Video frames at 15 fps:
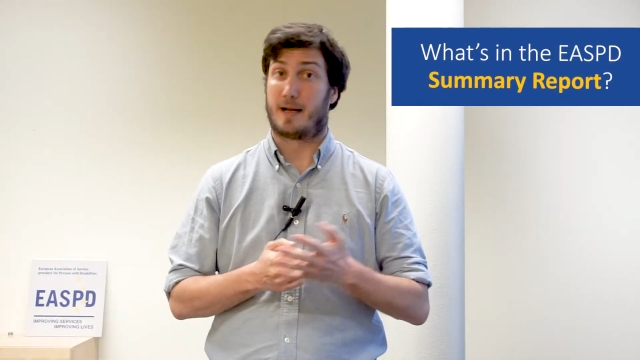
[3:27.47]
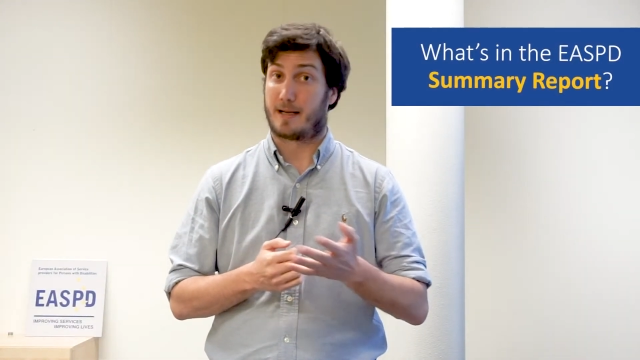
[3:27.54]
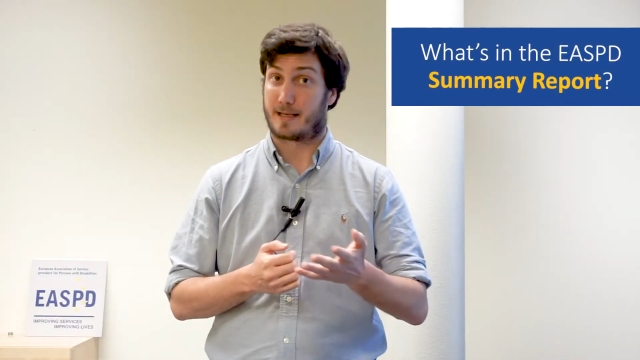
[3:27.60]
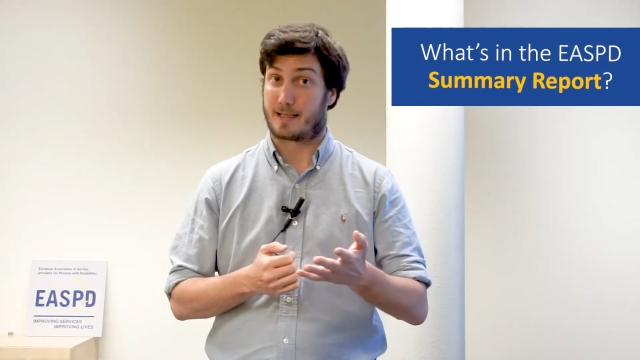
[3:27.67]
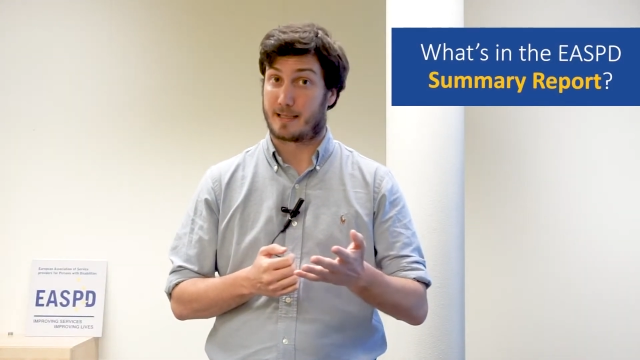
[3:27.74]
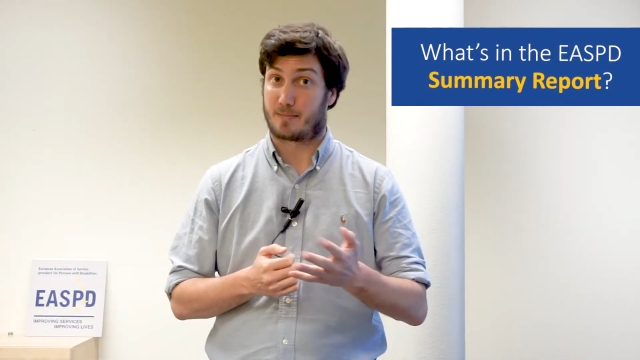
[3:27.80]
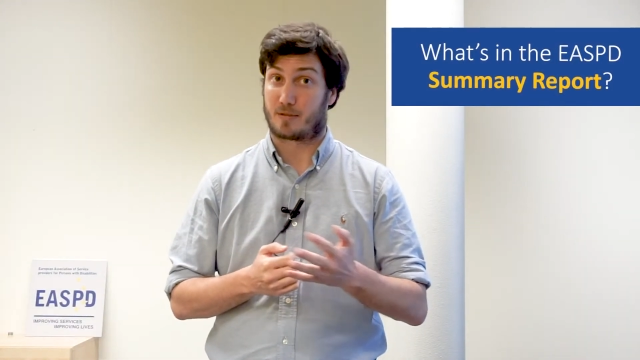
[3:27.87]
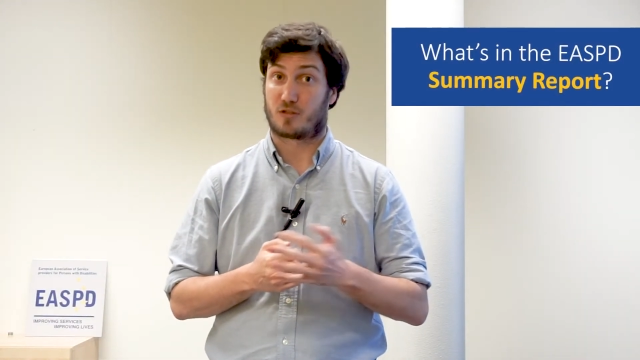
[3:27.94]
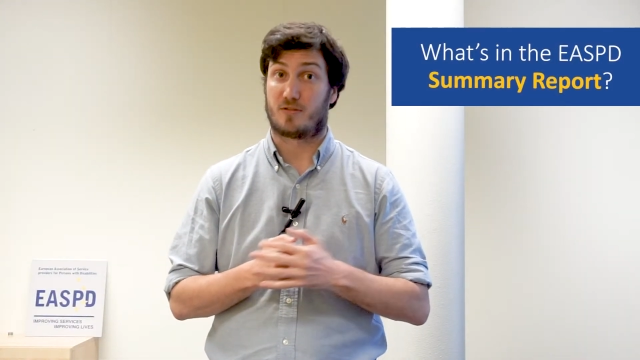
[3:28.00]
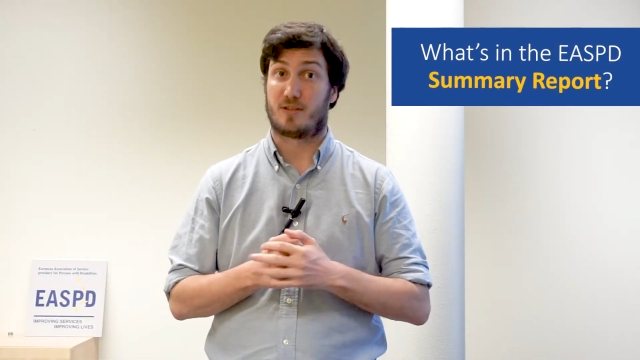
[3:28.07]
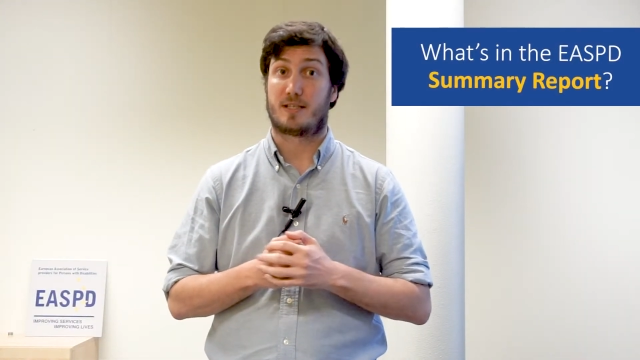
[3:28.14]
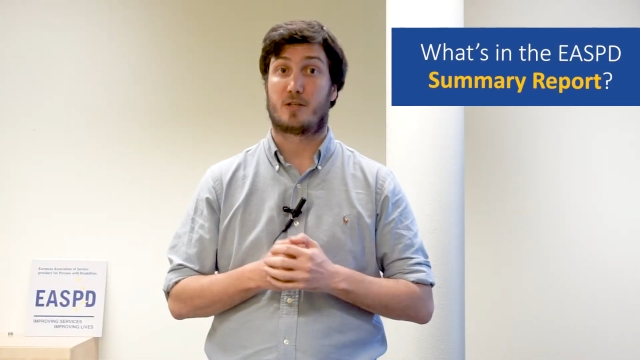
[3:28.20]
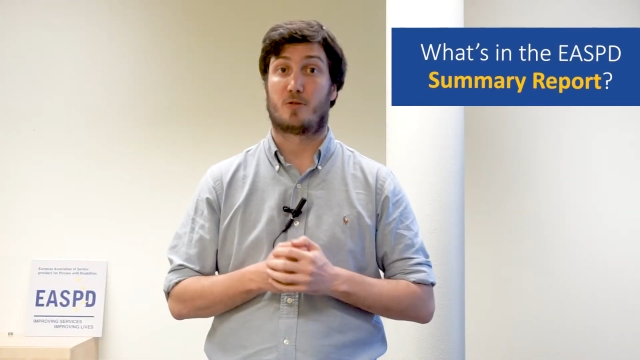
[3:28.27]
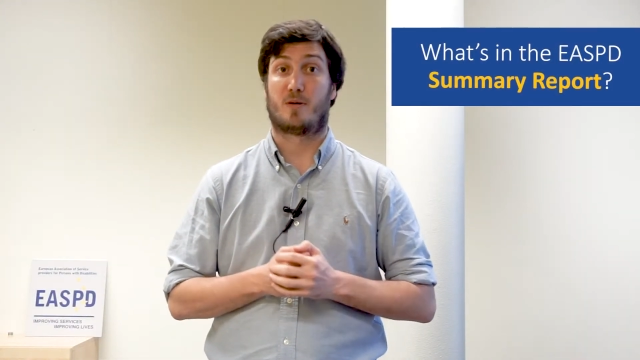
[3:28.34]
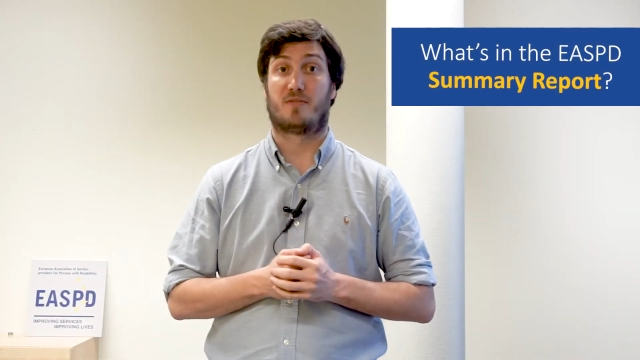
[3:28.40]
except
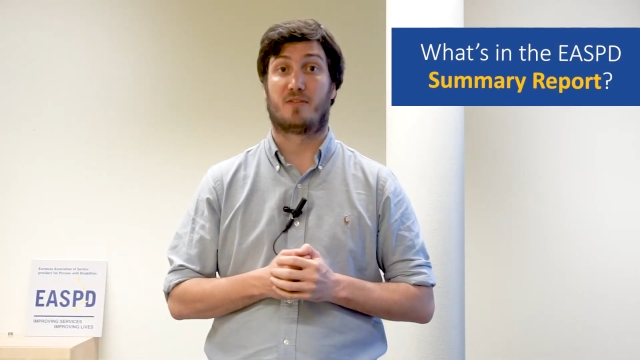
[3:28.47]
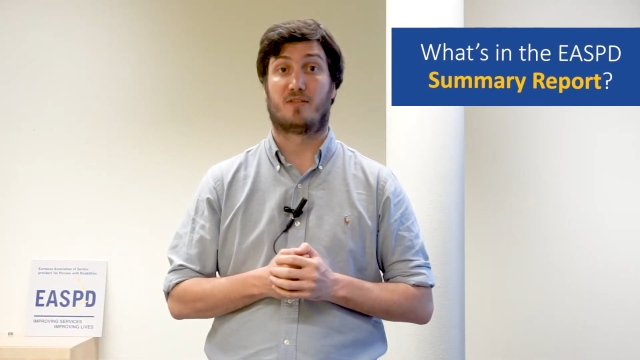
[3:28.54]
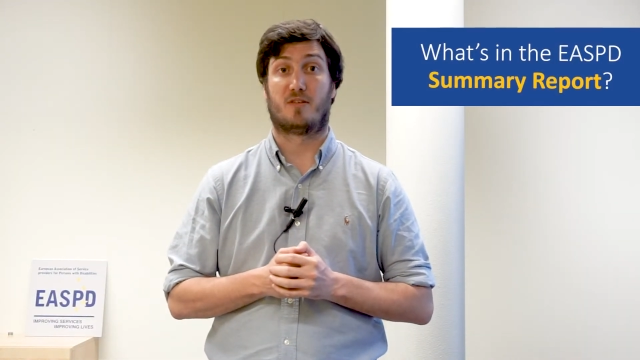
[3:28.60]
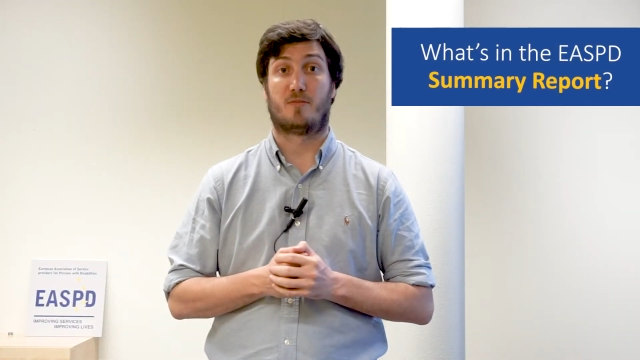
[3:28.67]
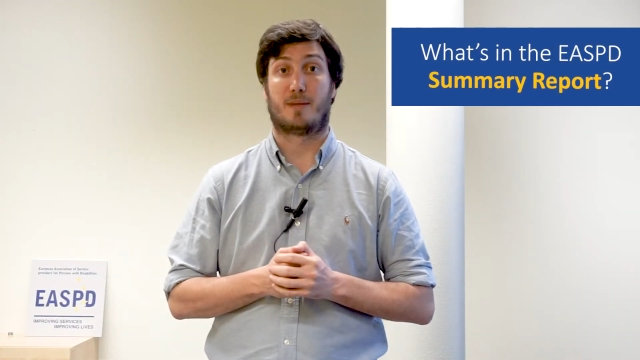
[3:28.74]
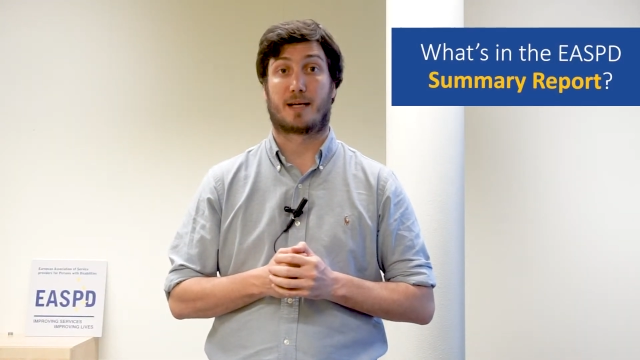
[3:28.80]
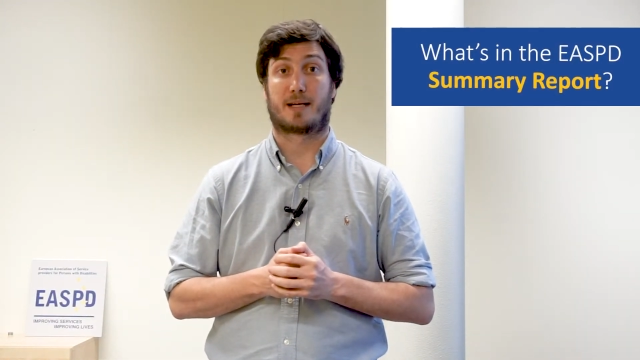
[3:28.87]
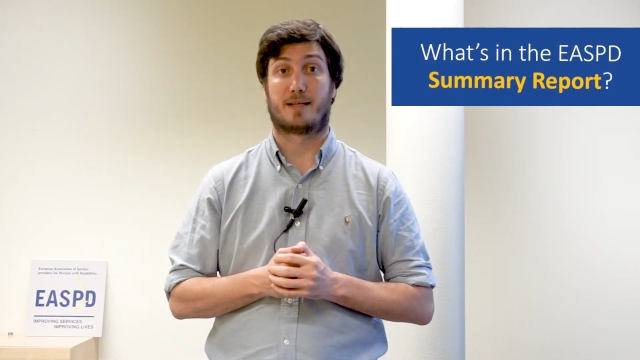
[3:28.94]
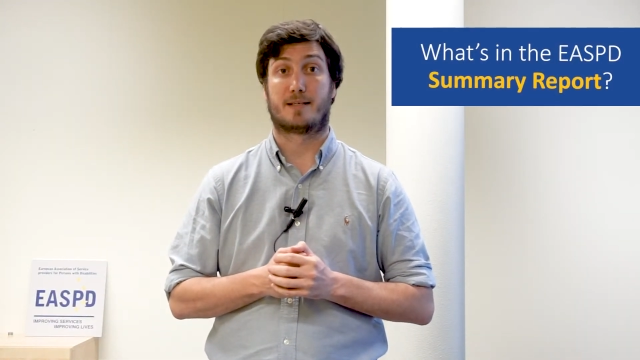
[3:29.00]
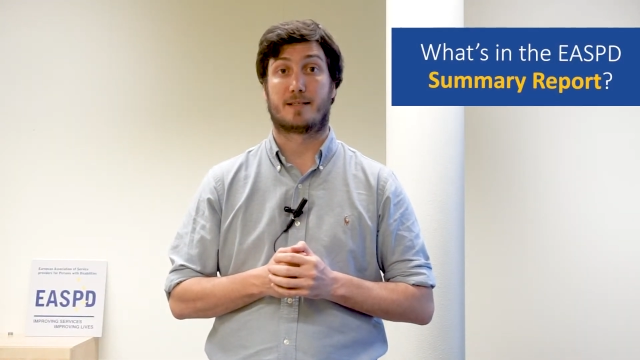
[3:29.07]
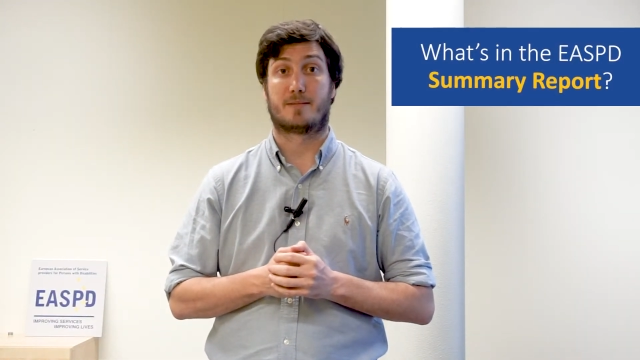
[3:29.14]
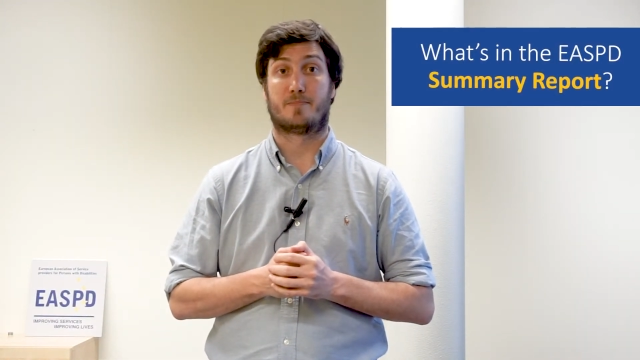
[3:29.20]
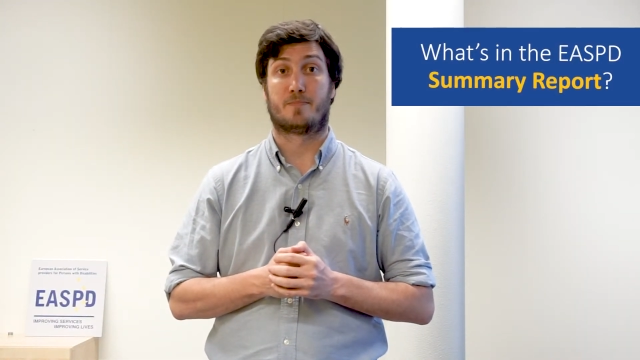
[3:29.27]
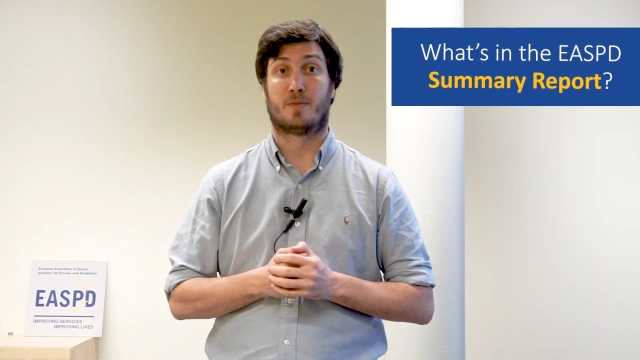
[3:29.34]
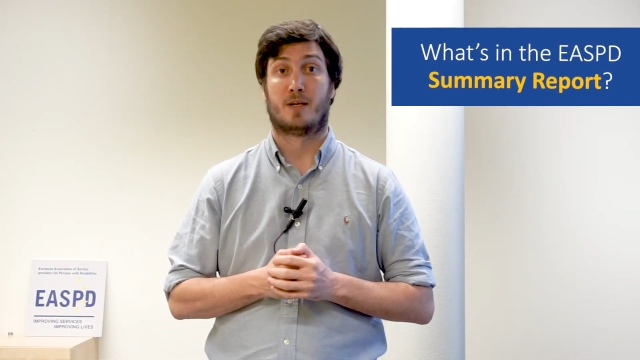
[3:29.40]
Greece, who have their own
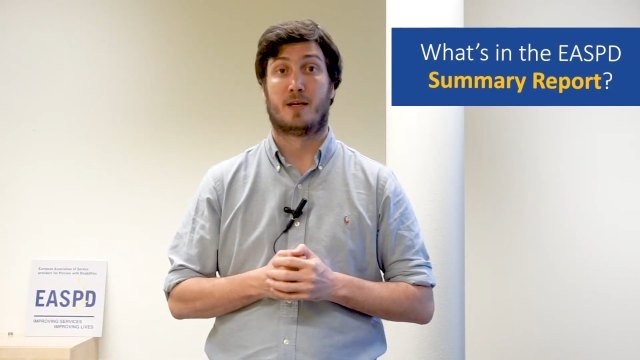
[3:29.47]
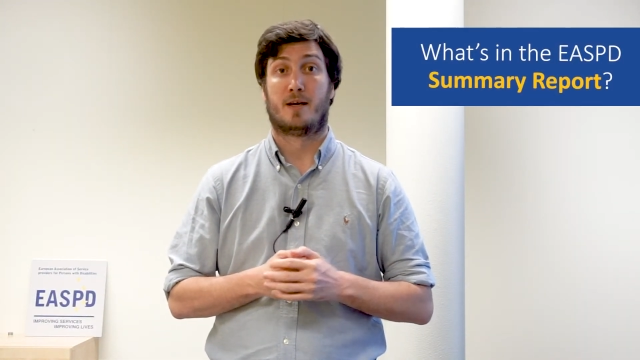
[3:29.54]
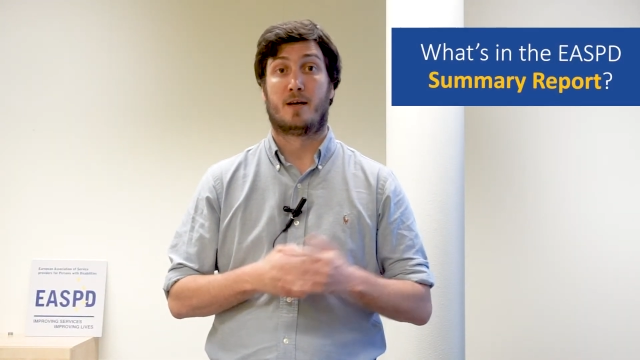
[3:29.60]
mechanism,